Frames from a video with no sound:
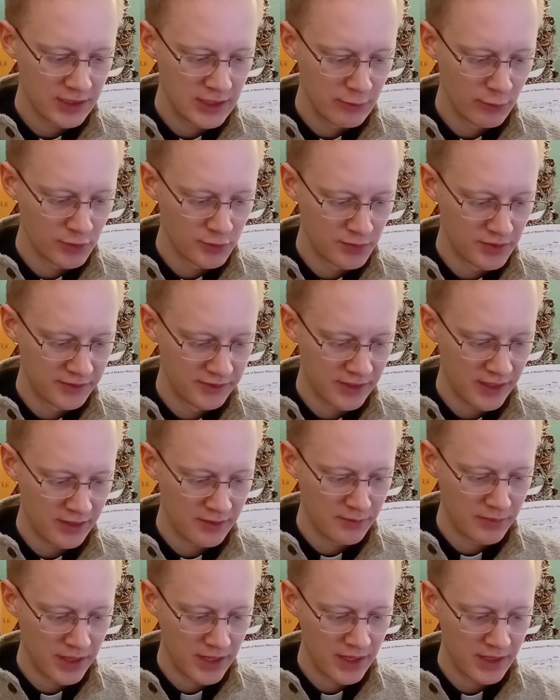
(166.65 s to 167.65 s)
he was
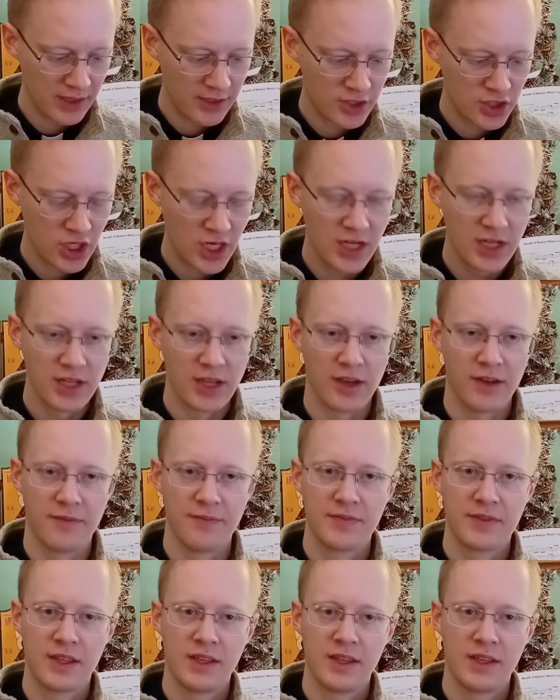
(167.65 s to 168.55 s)
beset by achadia.